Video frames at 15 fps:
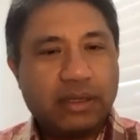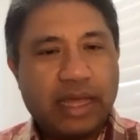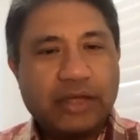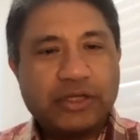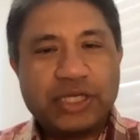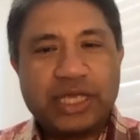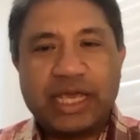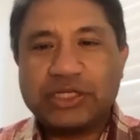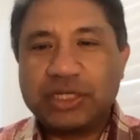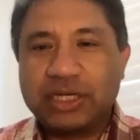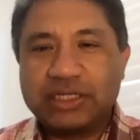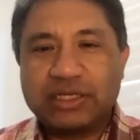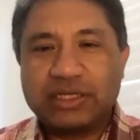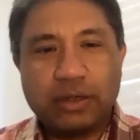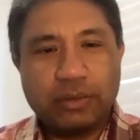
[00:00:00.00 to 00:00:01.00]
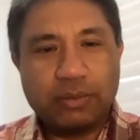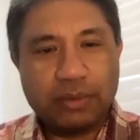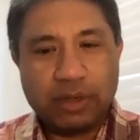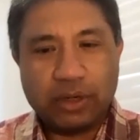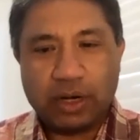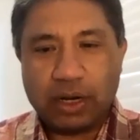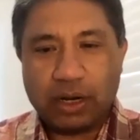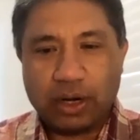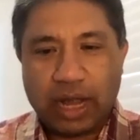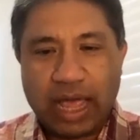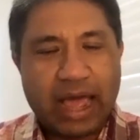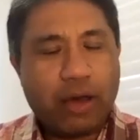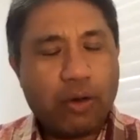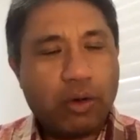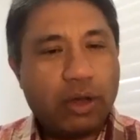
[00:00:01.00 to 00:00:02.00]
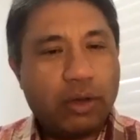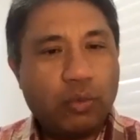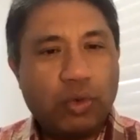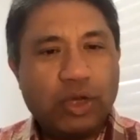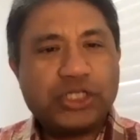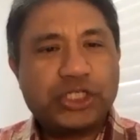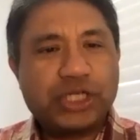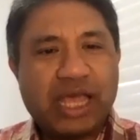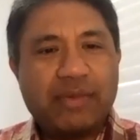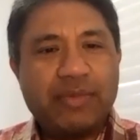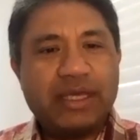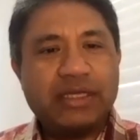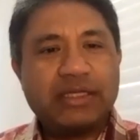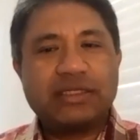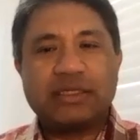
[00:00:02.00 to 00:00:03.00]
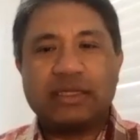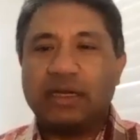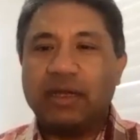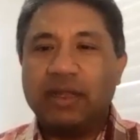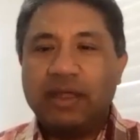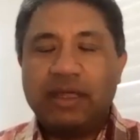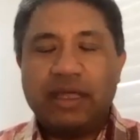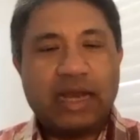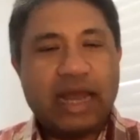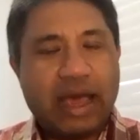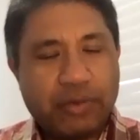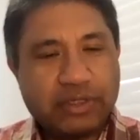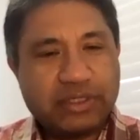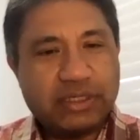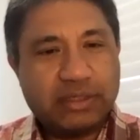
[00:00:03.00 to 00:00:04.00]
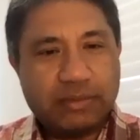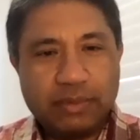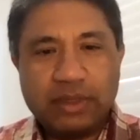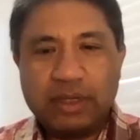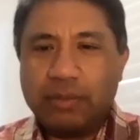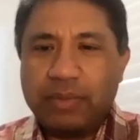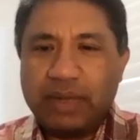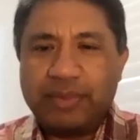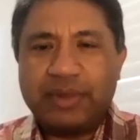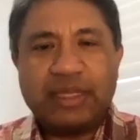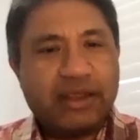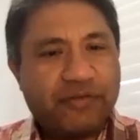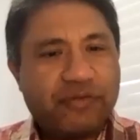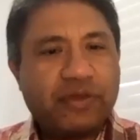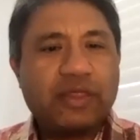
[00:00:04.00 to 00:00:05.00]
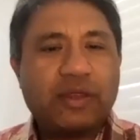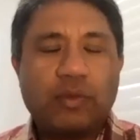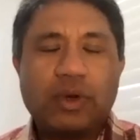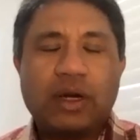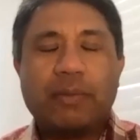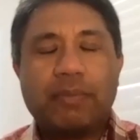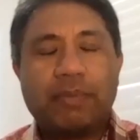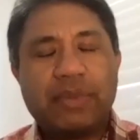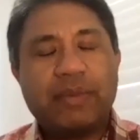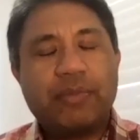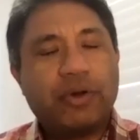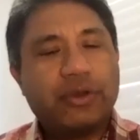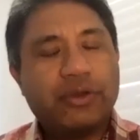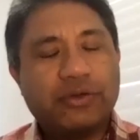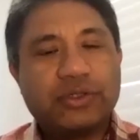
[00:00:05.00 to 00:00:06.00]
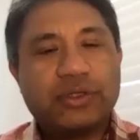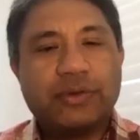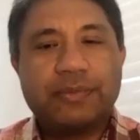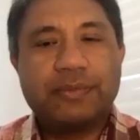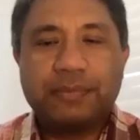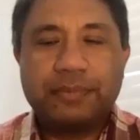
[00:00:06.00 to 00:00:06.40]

educational lesson on, on, on, how on what Chime is and and how it's you know maybe different than what people are used to.